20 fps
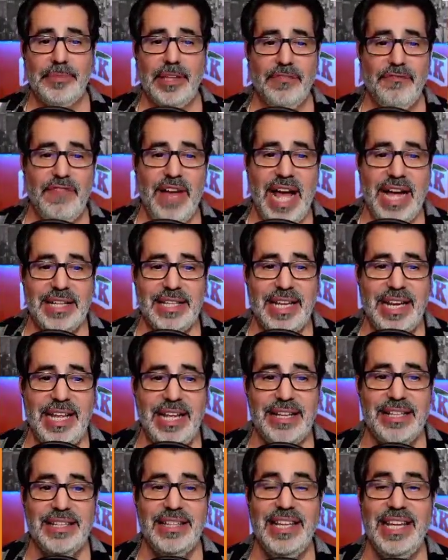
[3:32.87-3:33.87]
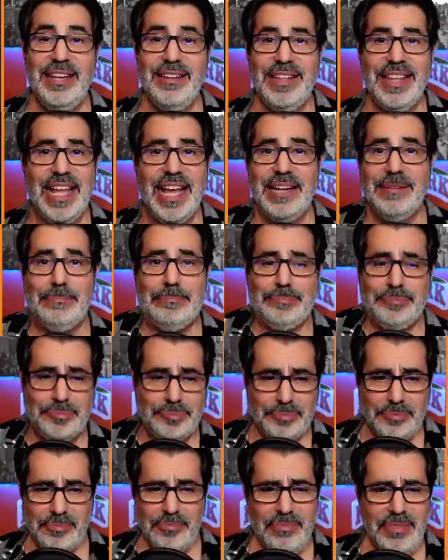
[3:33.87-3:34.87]
the fact that he let
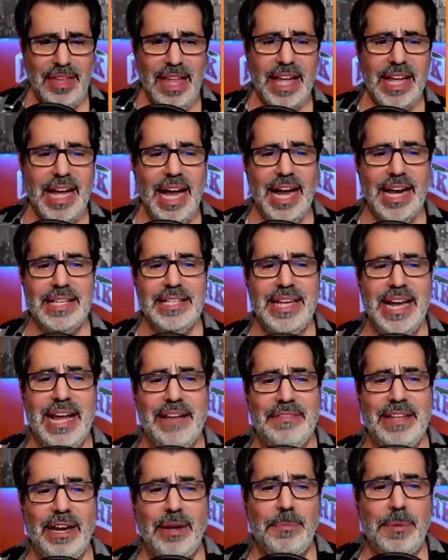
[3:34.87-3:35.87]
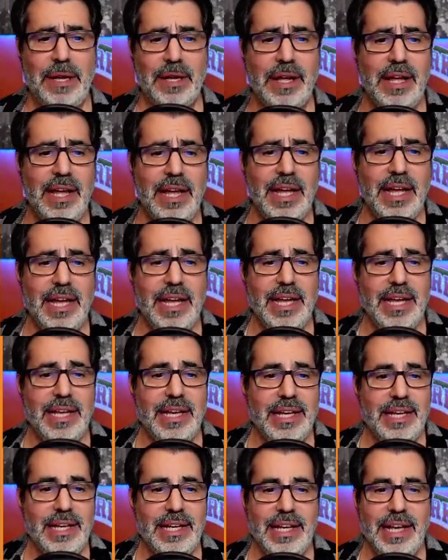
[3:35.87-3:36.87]
Connaughton have that open line.
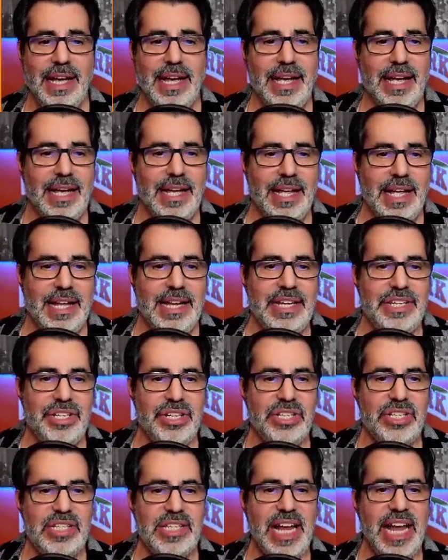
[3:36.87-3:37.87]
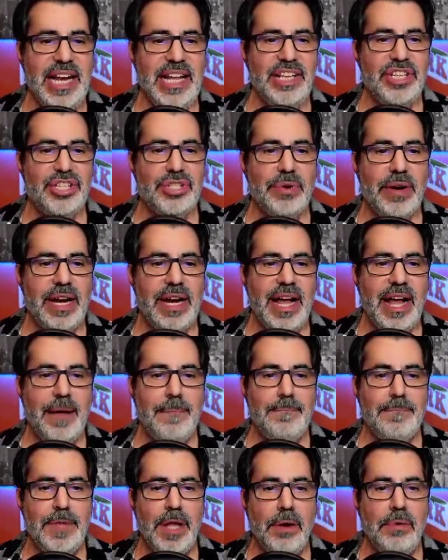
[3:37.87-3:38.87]
And he's just standing straight
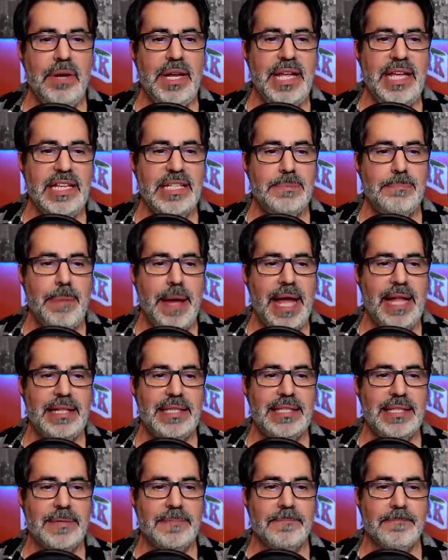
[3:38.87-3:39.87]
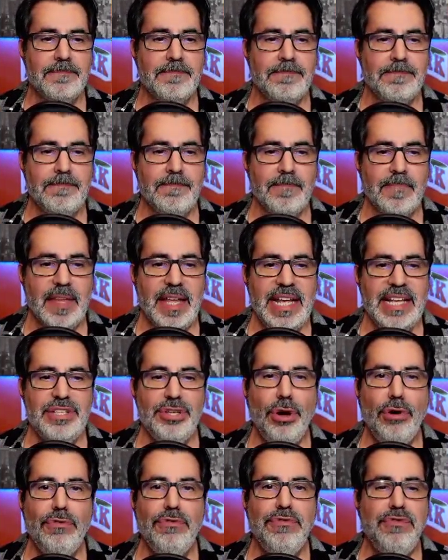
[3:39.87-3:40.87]
up. No knees bent. His
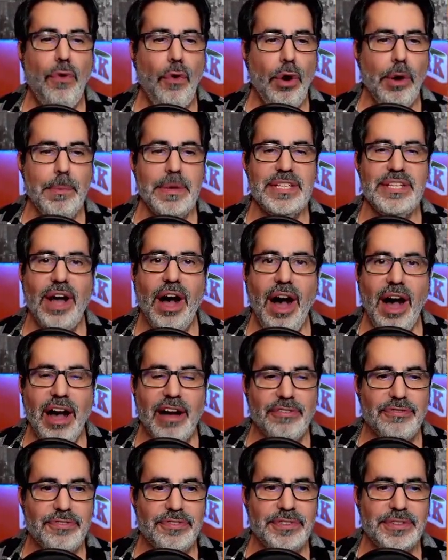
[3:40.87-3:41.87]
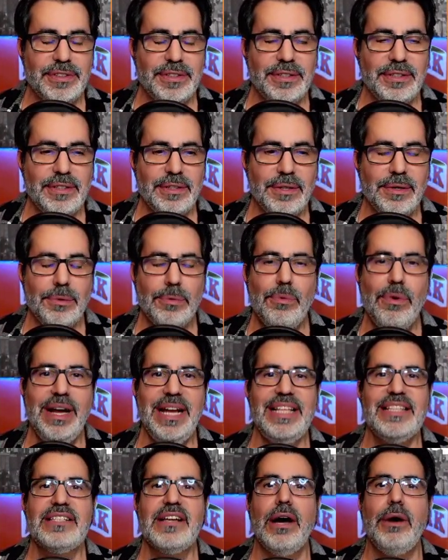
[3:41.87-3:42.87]
whole form is off. What
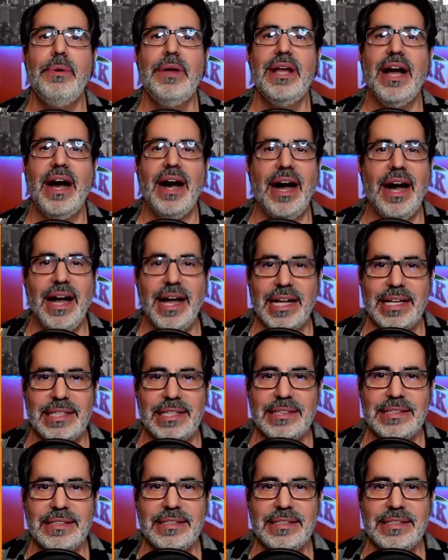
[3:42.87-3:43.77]
is going on?